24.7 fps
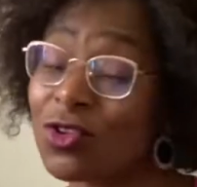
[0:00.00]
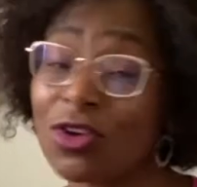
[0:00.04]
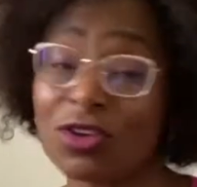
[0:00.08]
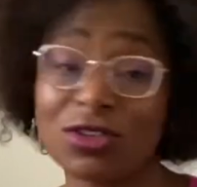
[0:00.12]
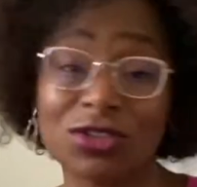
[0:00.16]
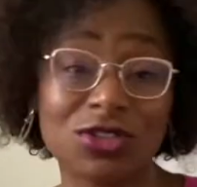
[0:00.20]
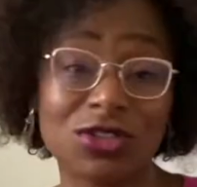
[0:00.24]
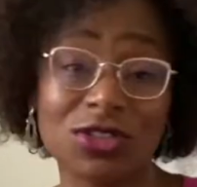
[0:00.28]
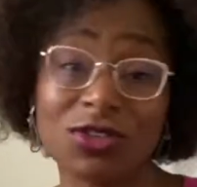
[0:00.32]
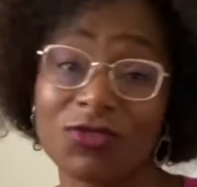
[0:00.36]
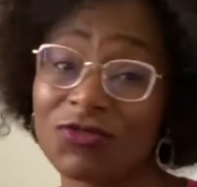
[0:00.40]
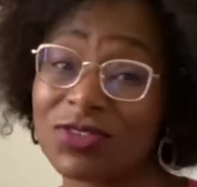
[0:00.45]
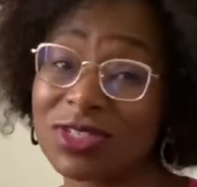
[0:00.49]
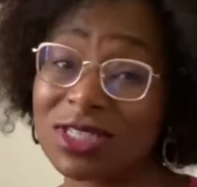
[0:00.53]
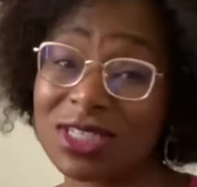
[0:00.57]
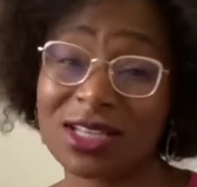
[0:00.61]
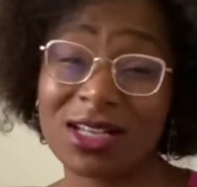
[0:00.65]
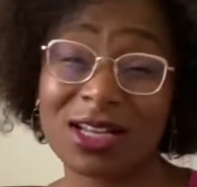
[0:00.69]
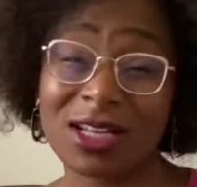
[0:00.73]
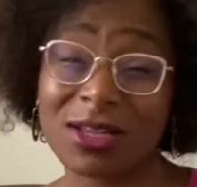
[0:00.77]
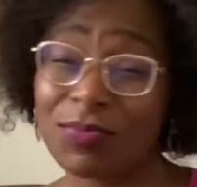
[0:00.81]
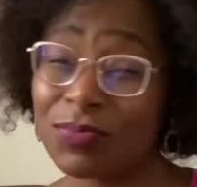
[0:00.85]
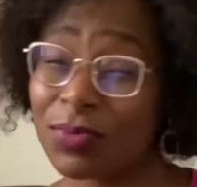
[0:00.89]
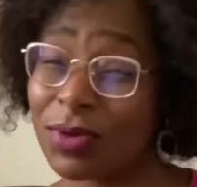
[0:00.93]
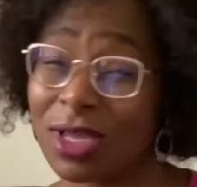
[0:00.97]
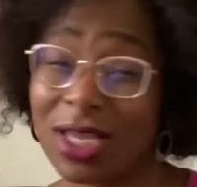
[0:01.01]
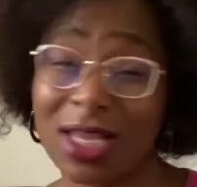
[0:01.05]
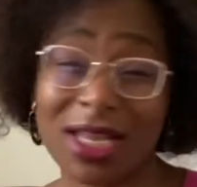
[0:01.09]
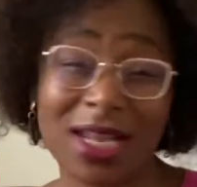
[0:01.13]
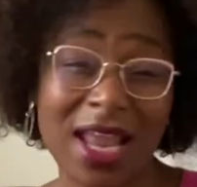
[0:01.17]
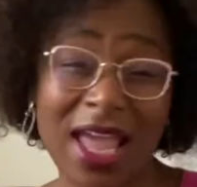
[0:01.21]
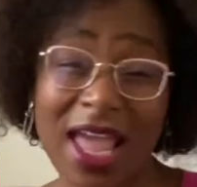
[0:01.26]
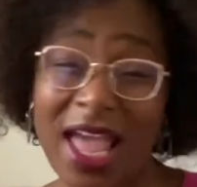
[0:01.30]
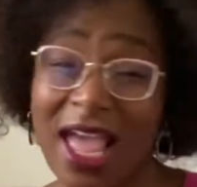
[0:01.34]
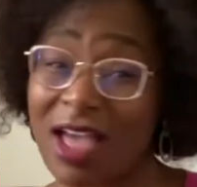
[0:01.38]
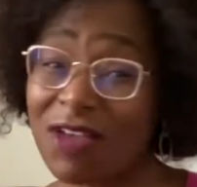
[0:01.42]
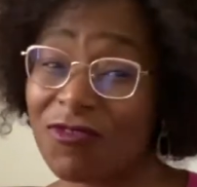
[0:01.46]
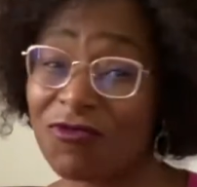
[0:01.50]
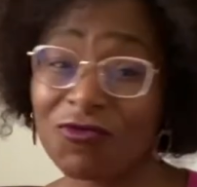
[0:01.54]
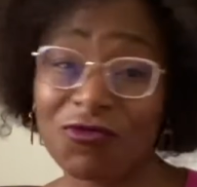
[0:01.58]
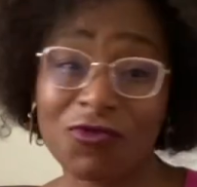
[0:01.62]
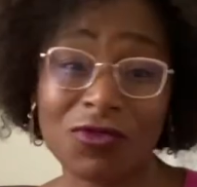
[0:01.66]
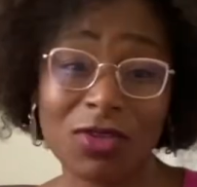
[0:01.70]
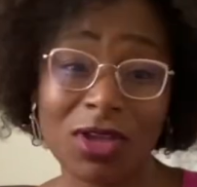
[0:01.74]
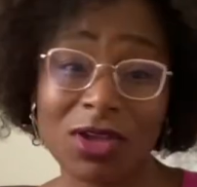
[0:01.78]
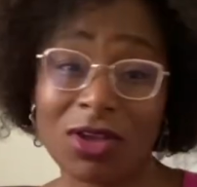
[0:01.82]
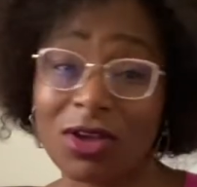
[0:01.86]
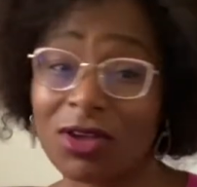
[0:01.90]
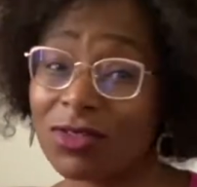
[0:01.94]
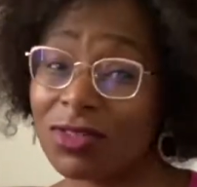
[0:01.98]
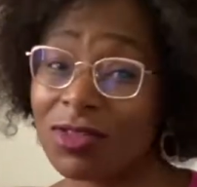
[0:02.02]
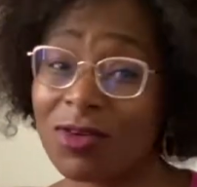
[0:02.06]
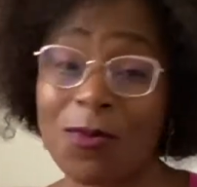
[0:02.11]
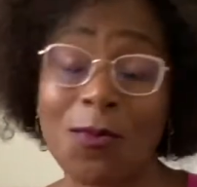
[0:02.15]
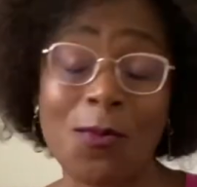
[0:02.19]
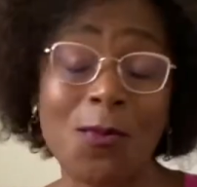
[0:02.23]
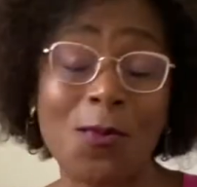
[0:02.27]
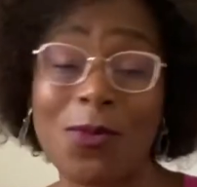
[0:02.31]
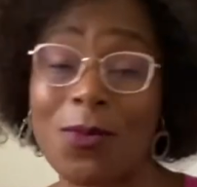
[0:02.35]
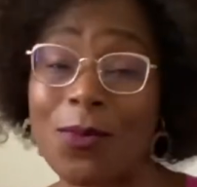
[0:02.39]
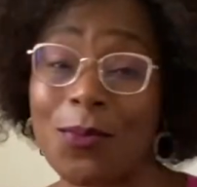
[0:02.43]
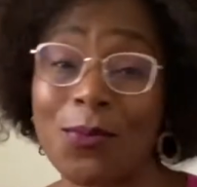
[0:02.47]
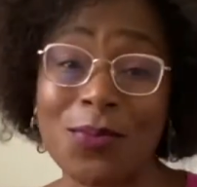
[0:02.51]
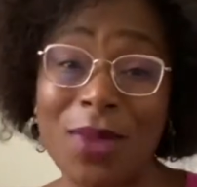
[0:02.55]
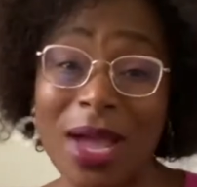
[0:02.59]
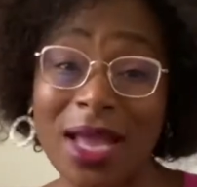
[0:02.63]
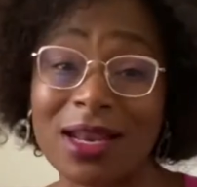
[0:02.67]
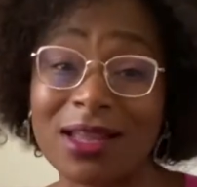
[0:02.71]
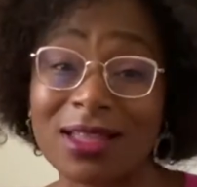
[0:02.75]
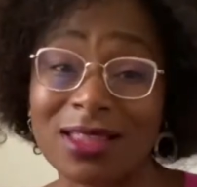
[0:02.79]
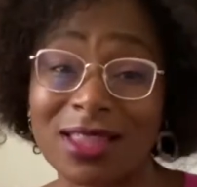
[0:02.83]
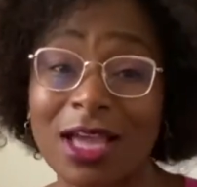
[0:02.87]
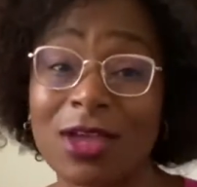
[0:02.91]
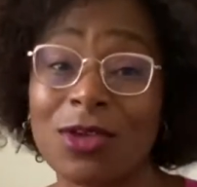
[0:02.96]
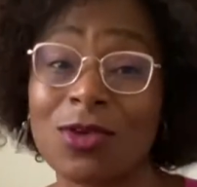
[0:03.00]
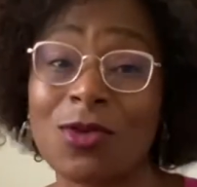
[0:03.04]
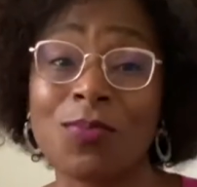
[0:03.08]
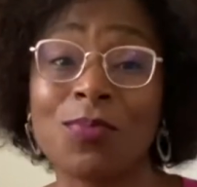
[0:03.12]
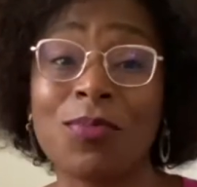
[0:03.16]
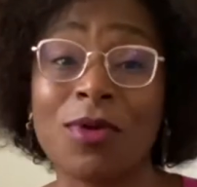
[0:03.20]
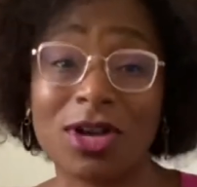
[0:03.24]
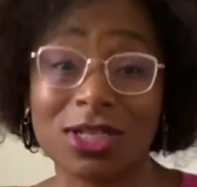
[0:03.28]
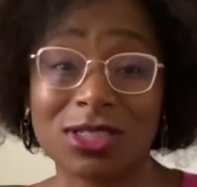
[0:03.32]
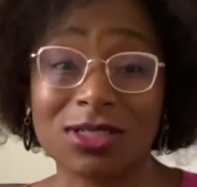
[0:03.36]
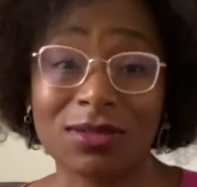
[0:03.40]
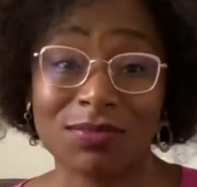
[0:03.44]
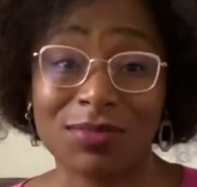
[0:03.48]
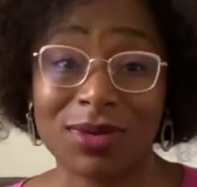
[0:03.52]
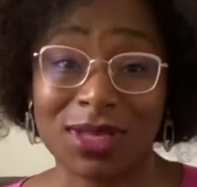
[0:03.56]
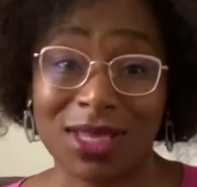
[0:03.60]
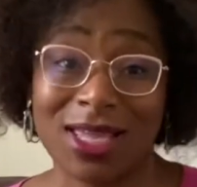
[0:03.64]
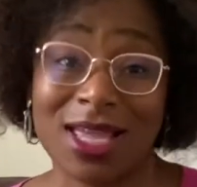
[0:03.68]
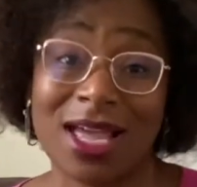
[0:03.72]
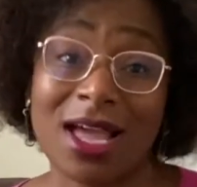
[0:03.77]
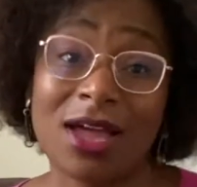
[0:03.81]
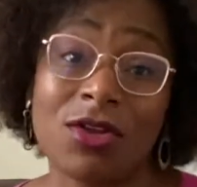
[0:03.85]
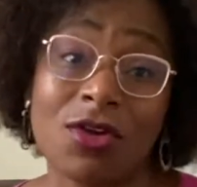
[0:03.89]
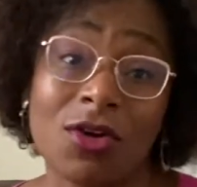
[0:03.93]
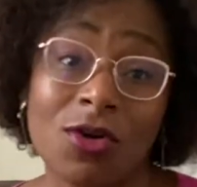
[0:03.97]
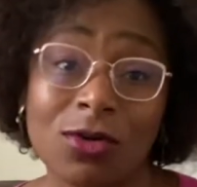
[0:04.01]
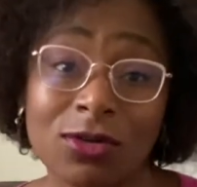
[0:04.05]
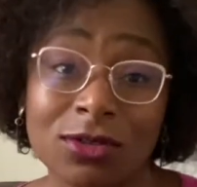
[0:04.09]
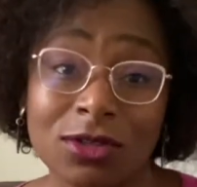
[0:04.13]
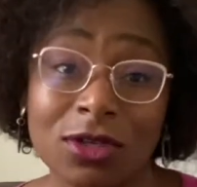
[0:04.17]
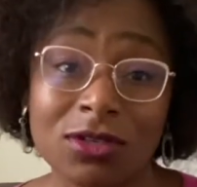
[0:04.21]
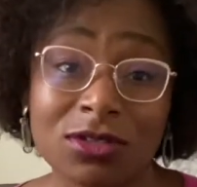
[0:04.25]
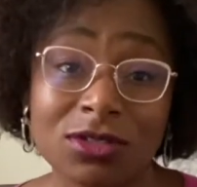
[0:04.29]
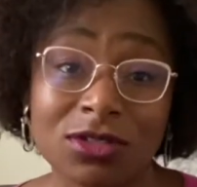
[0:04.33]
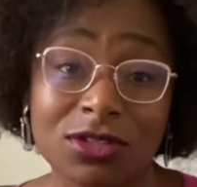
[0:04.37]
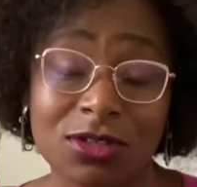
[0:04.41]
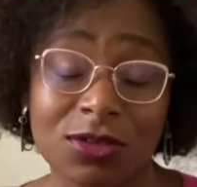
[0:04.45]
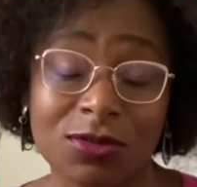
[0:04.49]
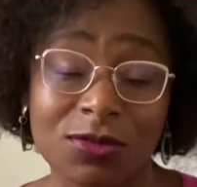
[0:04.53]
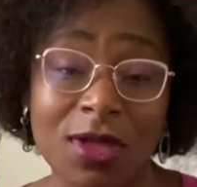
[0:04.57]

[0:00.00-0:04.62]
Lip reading: just physically, but in every other manner that you possibly can hold on to.